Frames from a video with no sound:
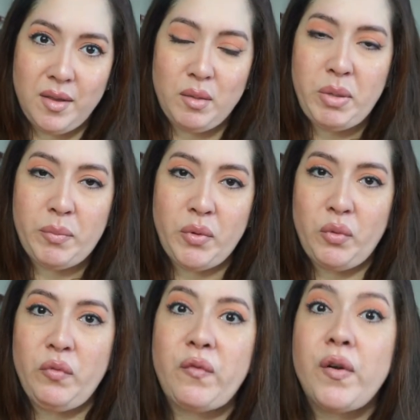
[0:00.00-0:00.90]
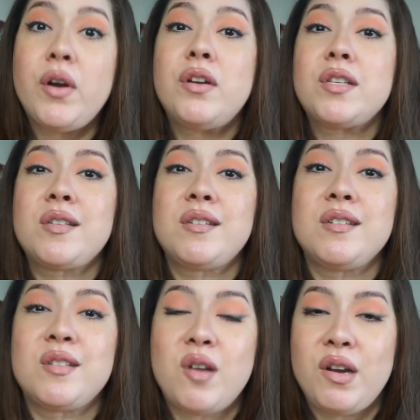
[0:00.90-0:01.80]
the people who
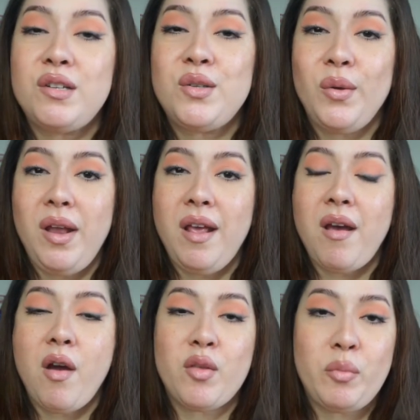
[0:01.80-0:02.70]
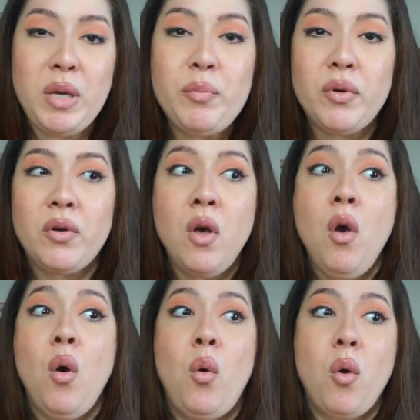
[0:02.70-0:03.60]
first started doing it are the people
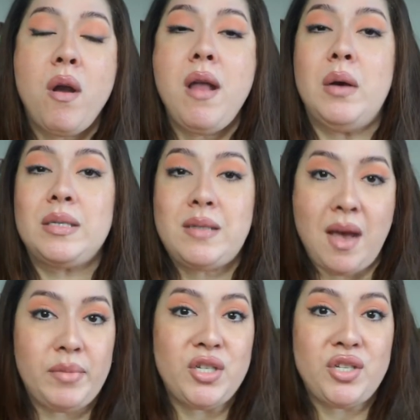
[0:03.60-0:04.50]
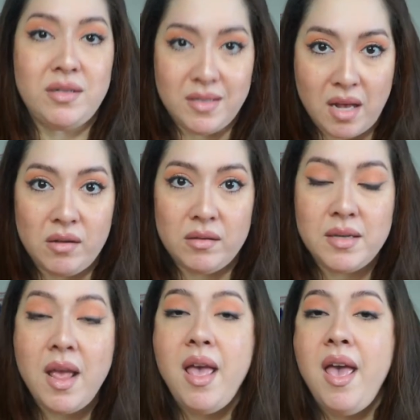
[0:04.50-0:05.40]
who are now established and settled.